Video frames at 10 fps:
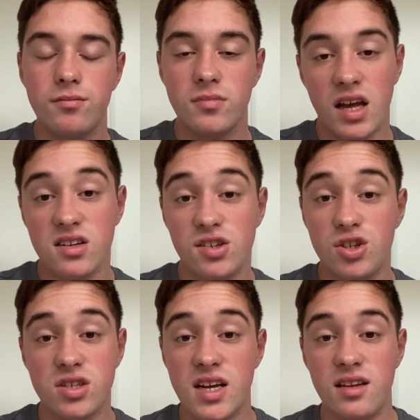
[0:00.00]
as I
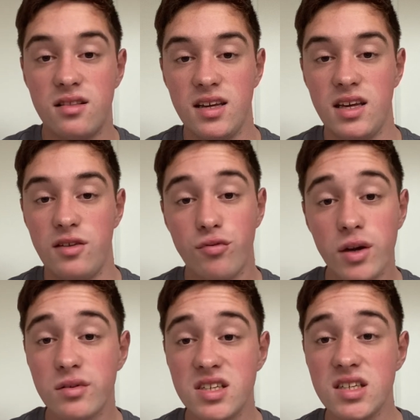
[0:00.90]
just said, the
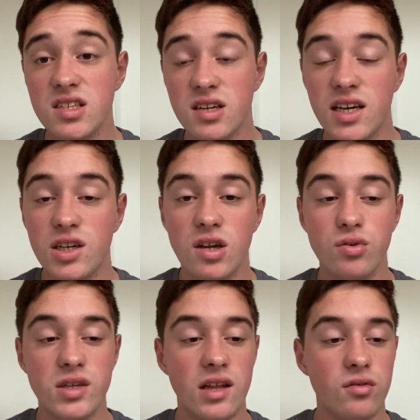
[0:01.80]
frequencies, okay,
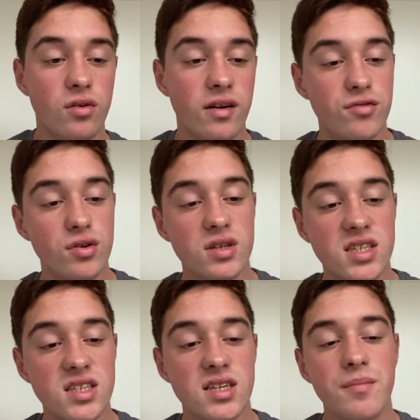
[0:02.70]
note down the correct
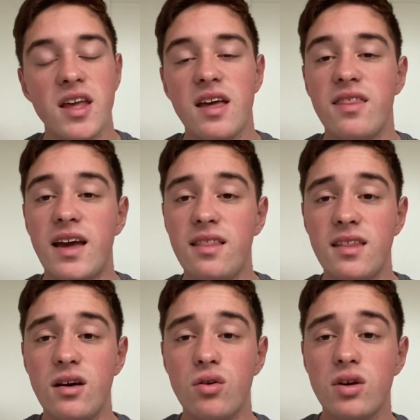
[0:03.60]
frequencies. Then
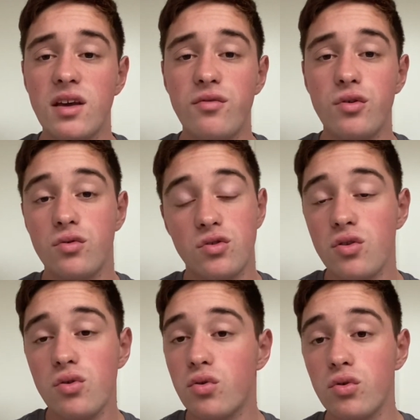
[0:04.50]
they'll give you,
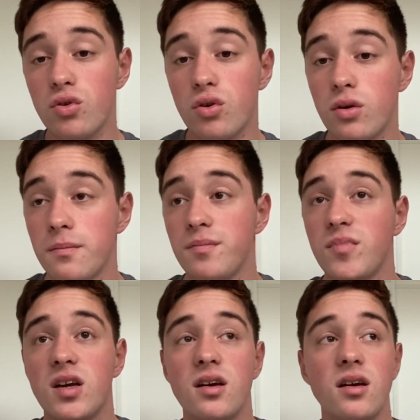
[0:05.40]
all your
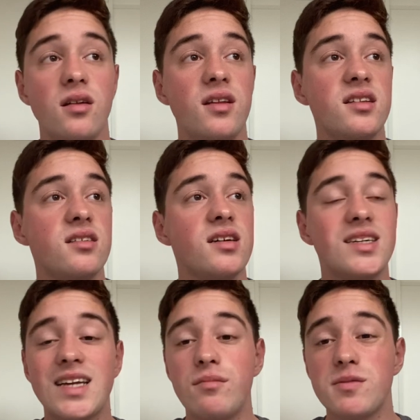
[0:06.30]
the
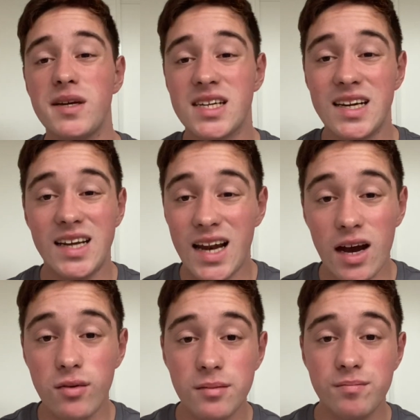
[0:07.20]
exam is basically an
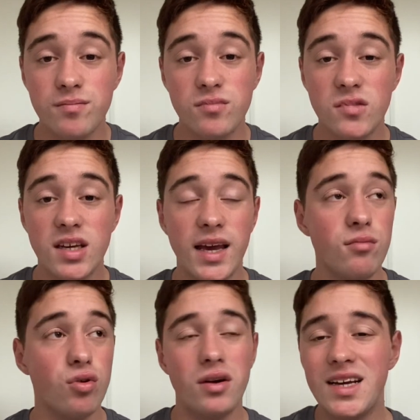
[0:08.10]
hour, okay,
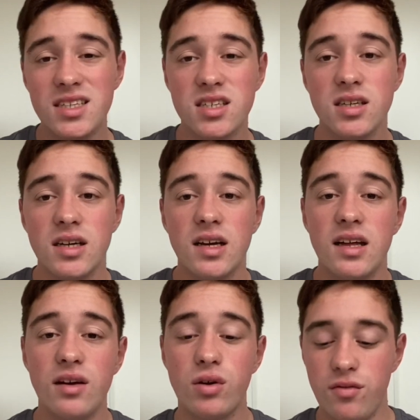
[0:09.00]
more or less.
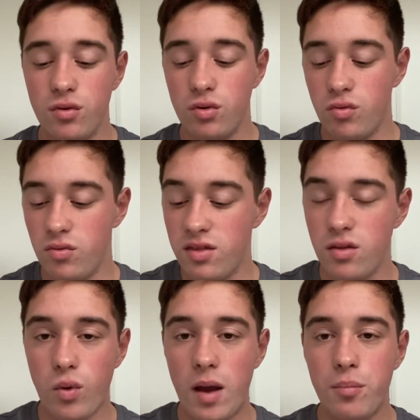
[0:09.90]
They'll give you
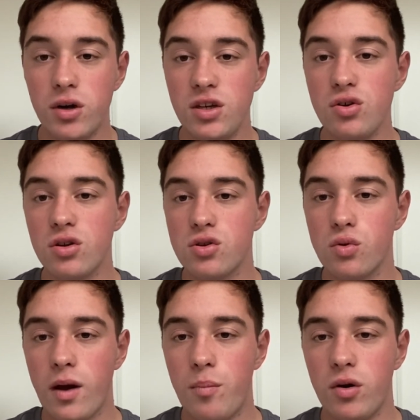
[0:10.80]
the waypoint, you go to the
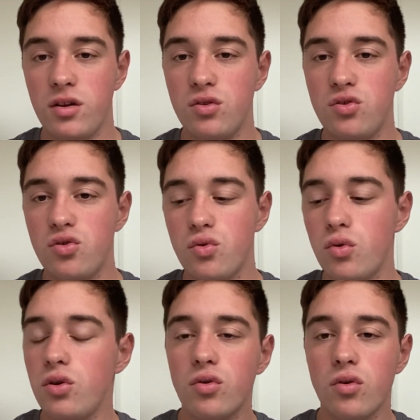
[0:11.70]
waypoint, you do
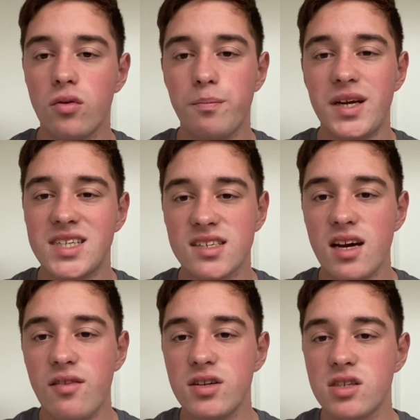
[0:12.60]
all your basic
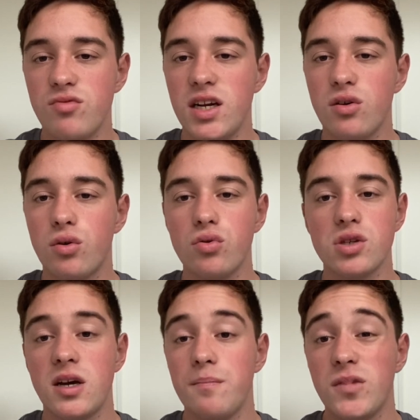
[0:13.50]
service radio
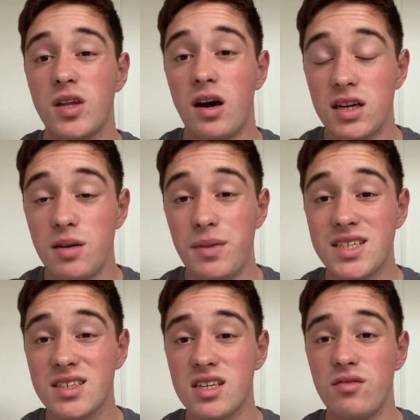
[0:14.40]
calls. I did
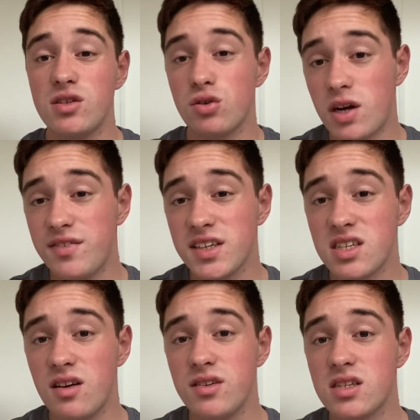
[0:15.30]
basic service, not traffic
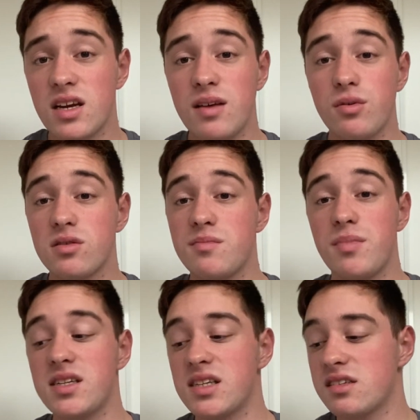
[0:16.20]
service, okay, because with
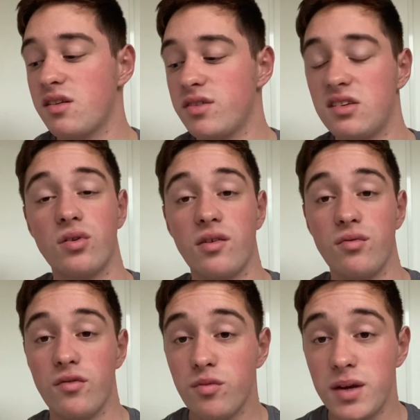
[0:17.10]
basic service, they'll give
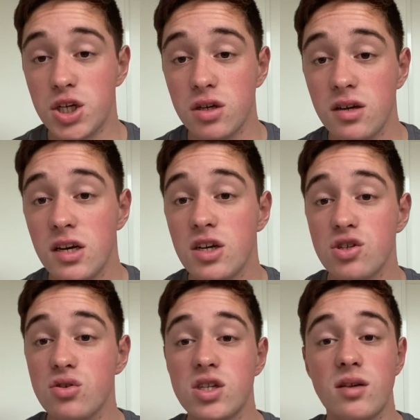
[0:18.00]
you information.
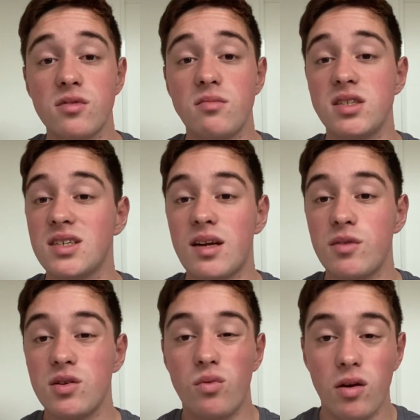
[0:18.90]
So sometimes the
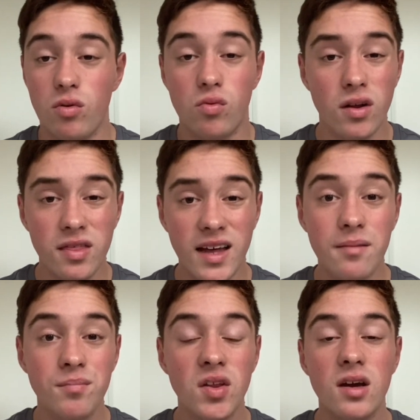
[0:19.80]
examiner might not want that,
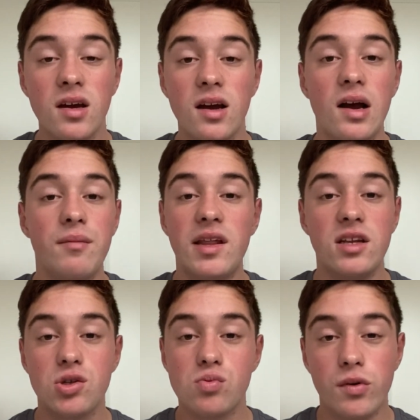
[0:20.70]
and they
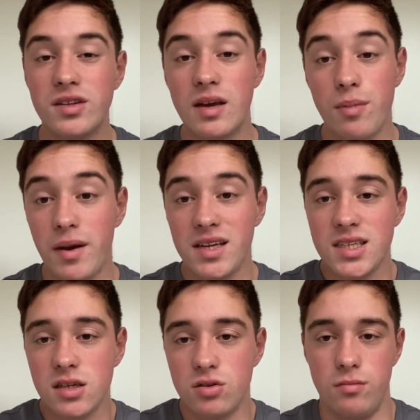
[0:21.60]
just want to keep it
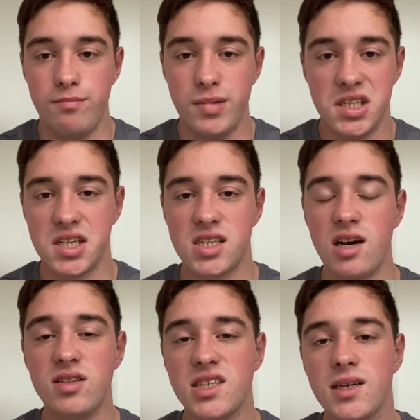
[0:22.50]
basic, so basic
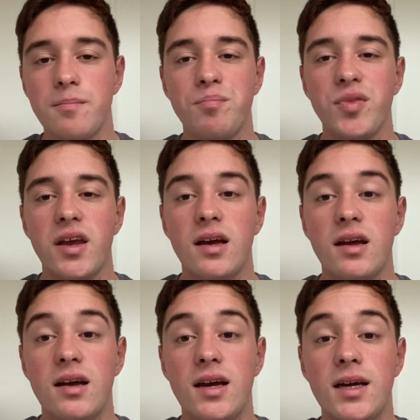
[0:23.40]
service.
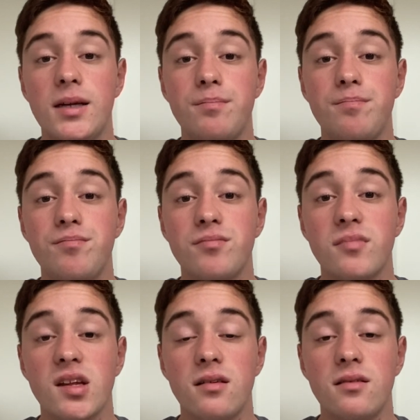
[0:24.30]
So